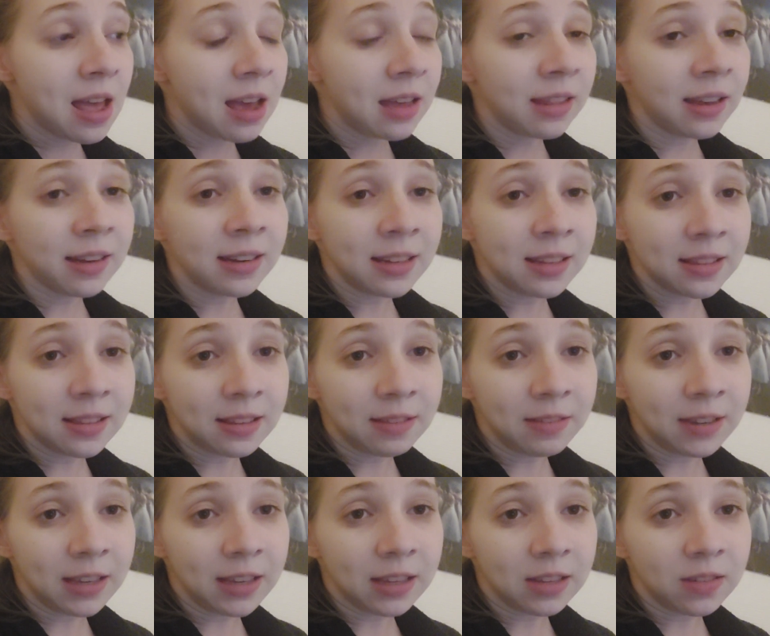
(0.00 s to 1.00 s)
and I didn't
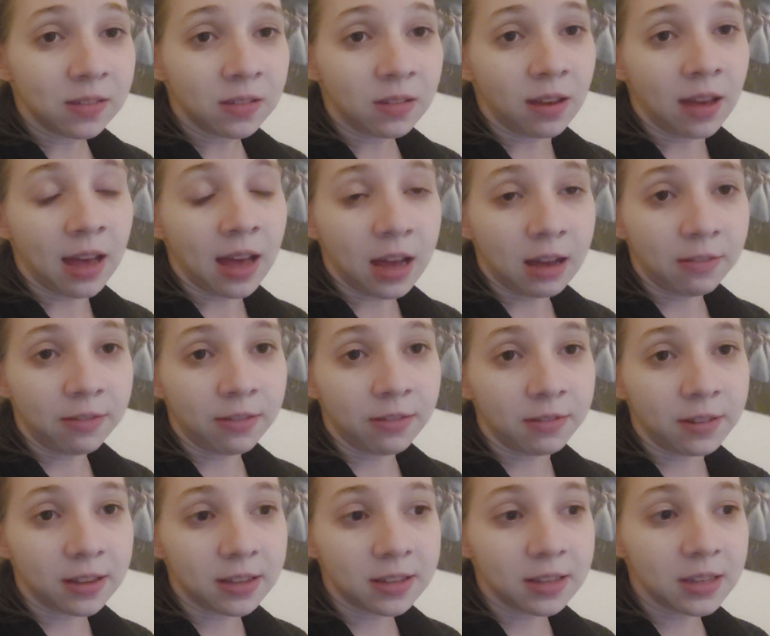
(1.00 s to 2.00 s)
even get to half
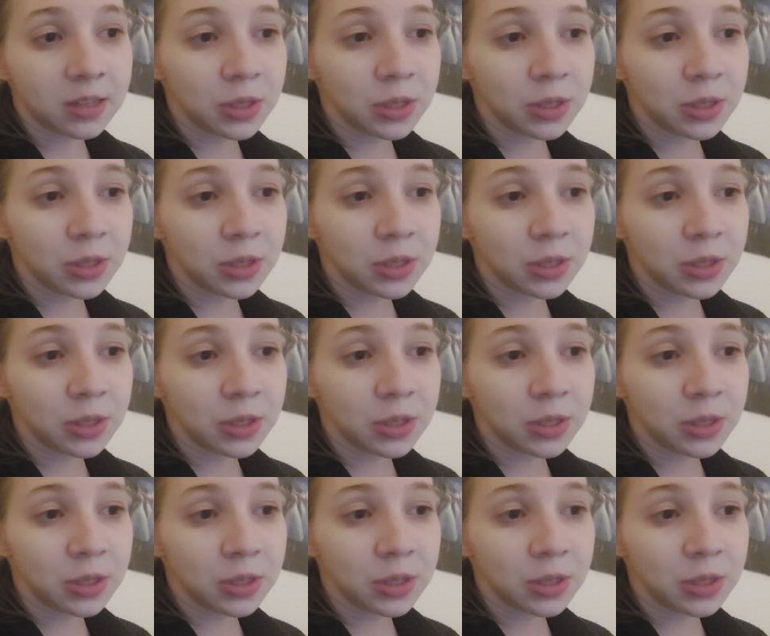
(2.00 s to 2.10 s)
of it.